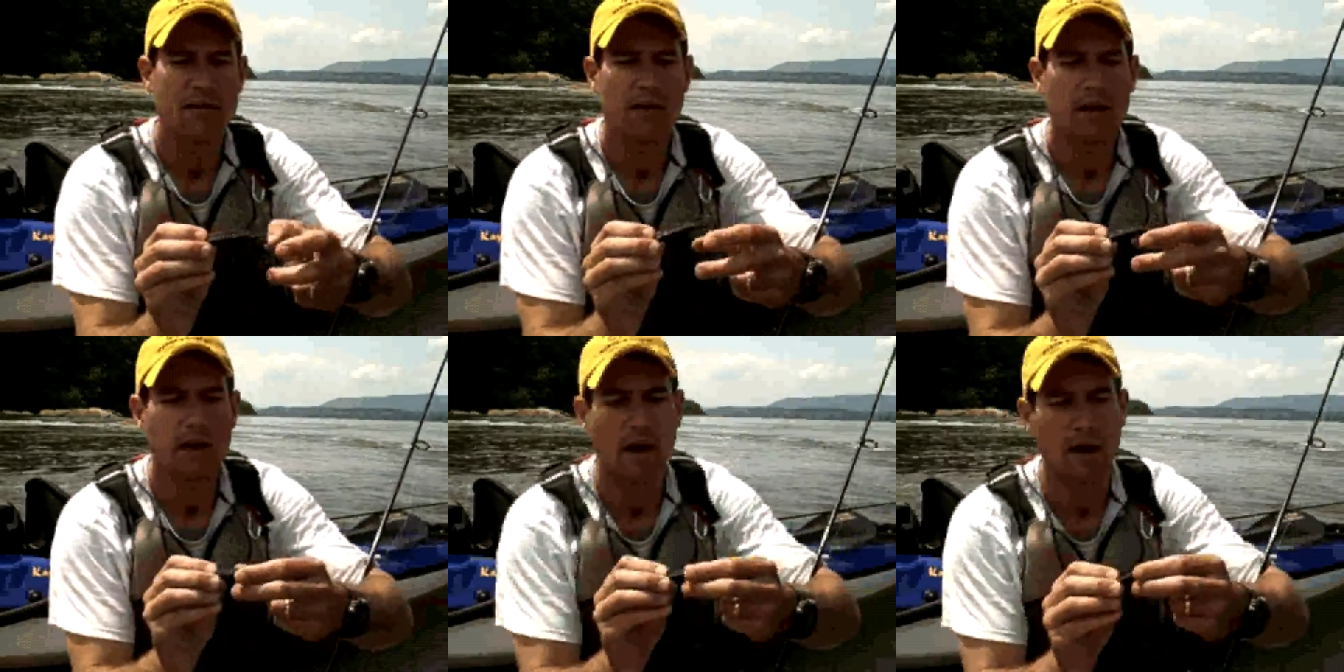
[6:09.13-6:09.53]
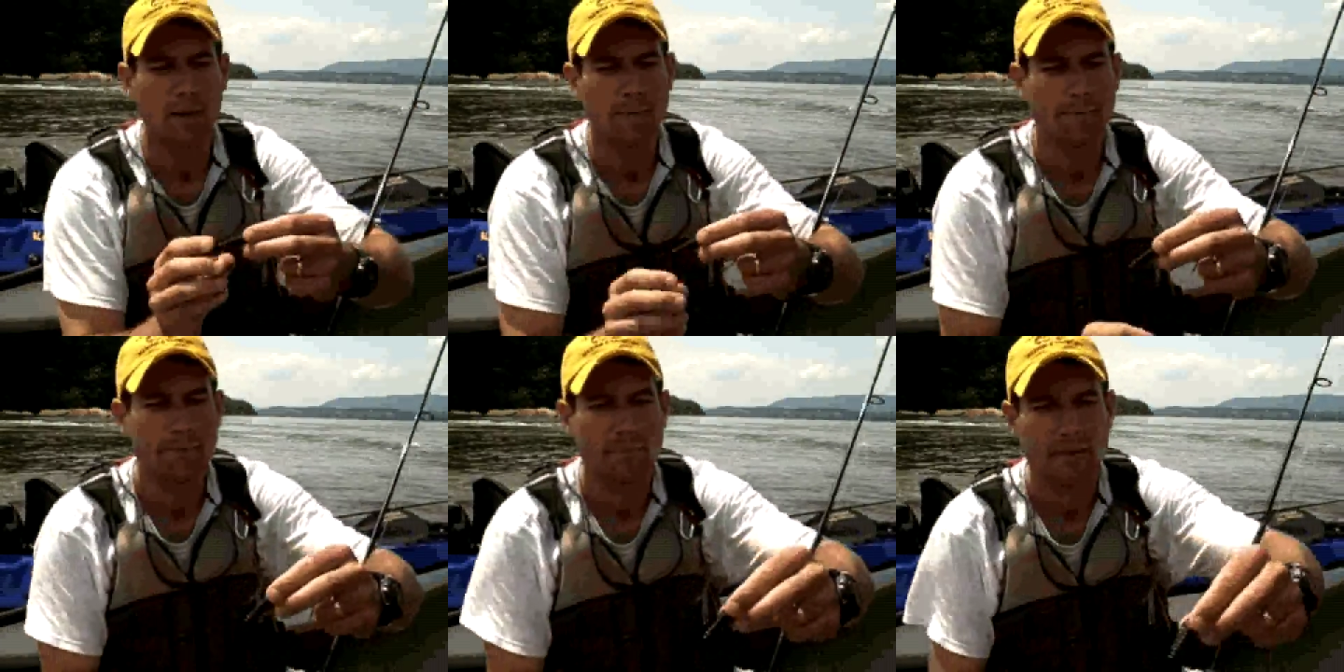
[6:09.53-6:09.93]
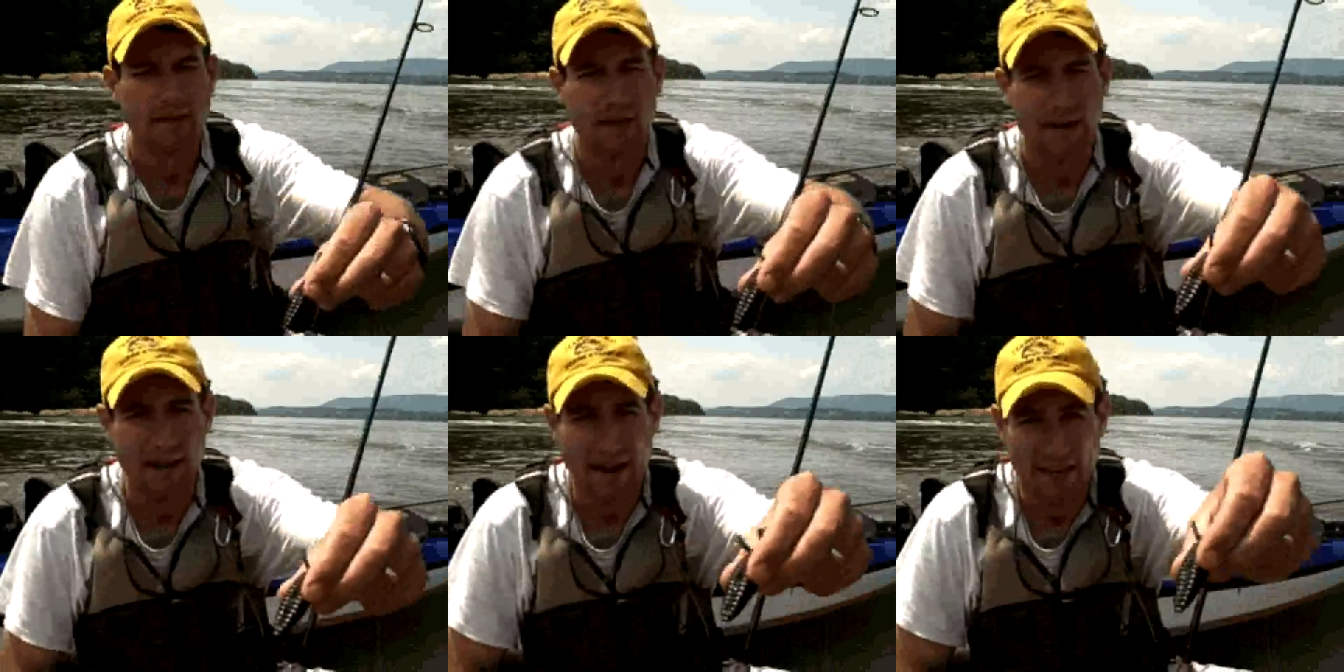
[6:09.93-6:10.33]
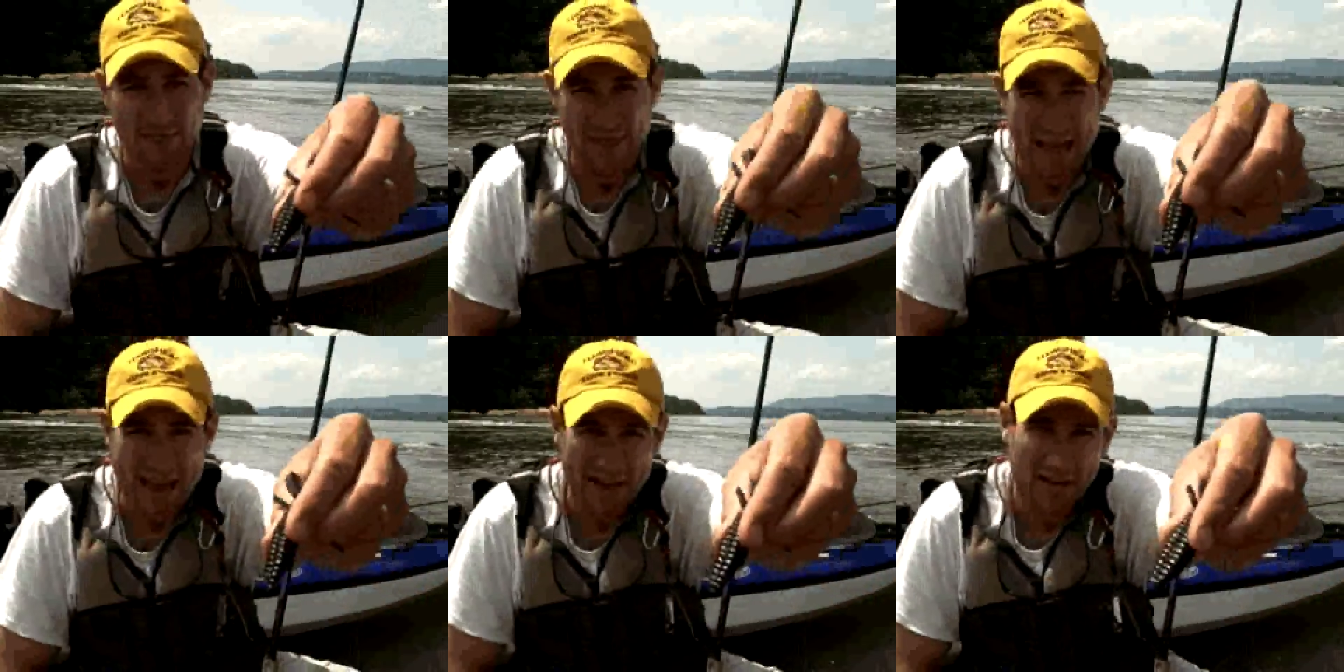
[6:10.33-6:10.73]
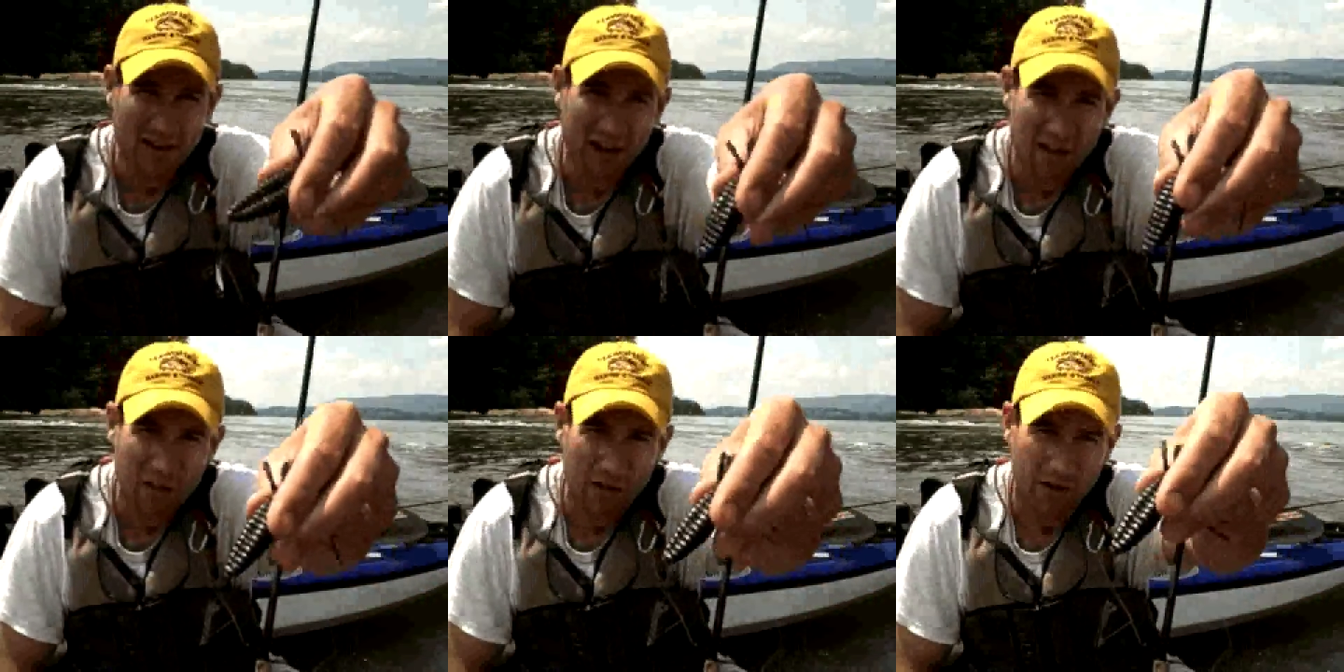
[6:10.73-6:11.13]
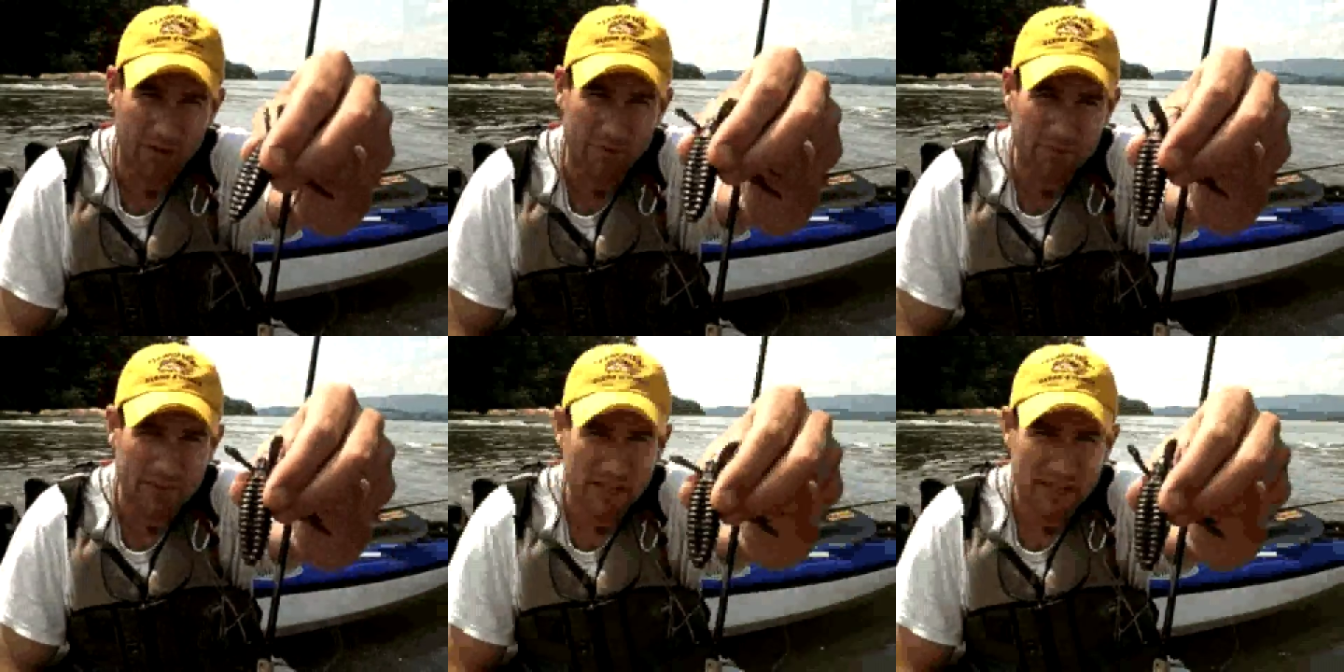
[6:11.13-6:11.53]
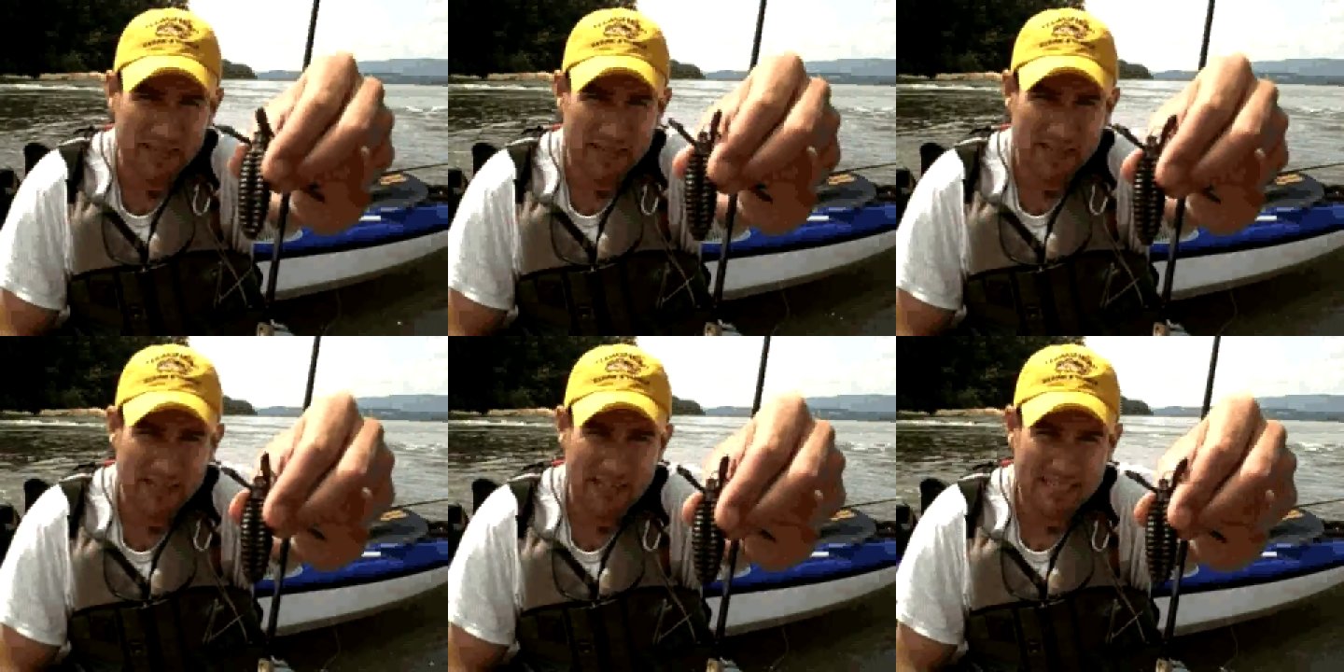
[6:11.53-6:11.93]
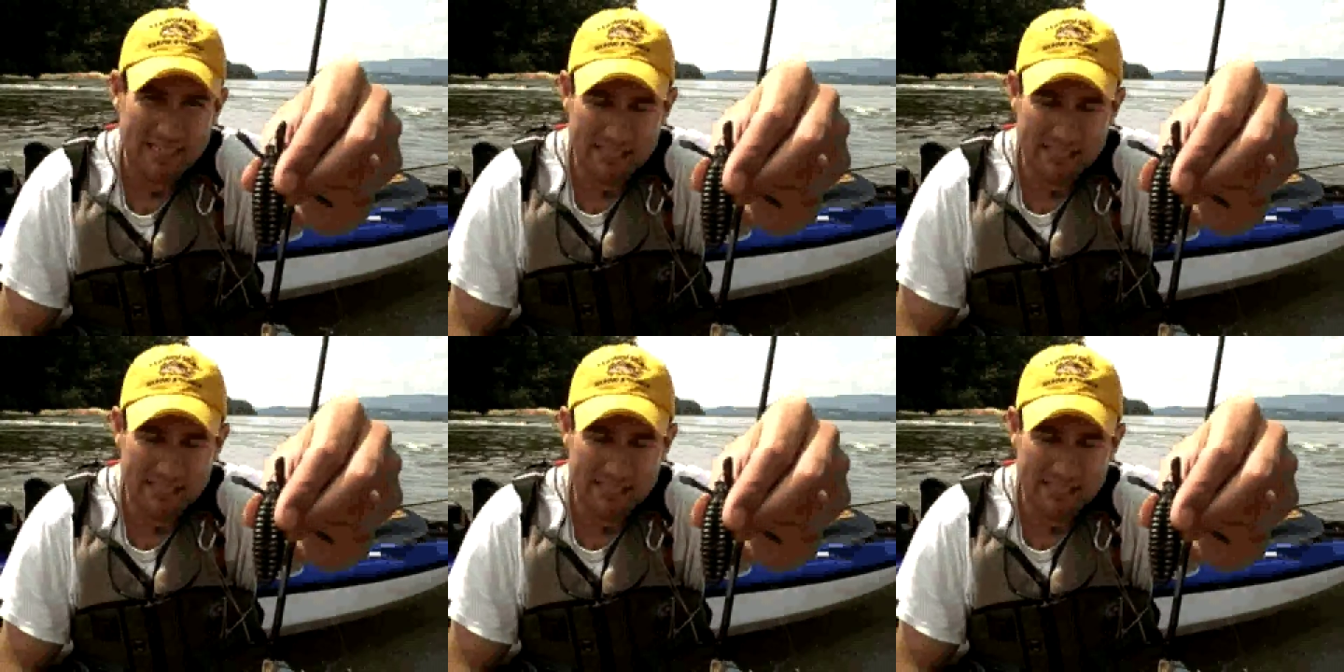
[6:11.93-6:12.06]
and that color is